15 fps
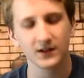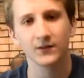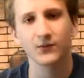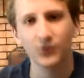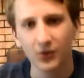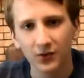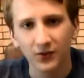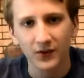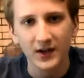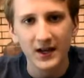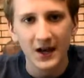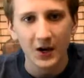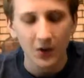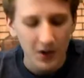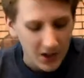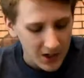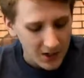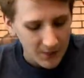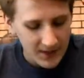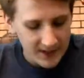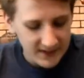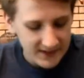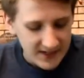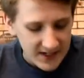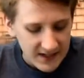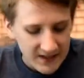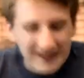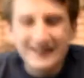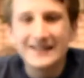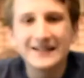them for a video, because
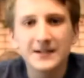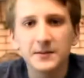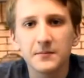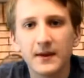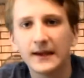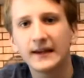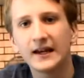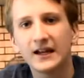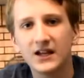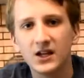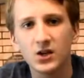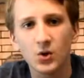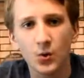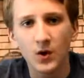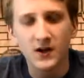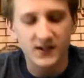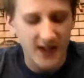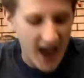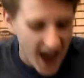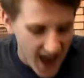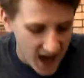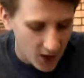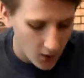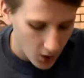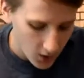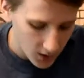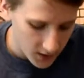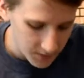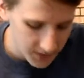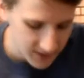they didn't make any noise at
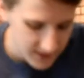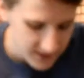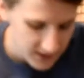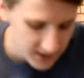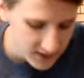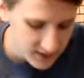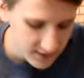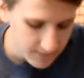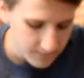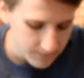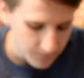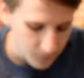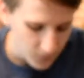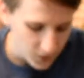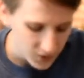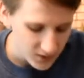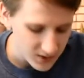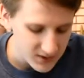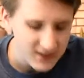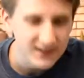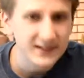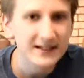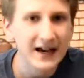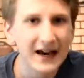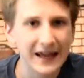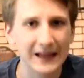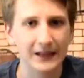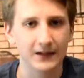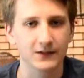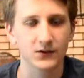all. I mean, these things are
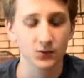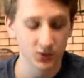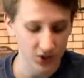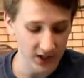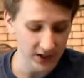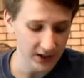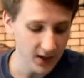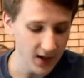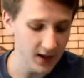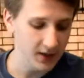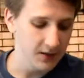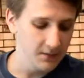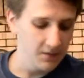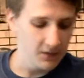silent, which I like.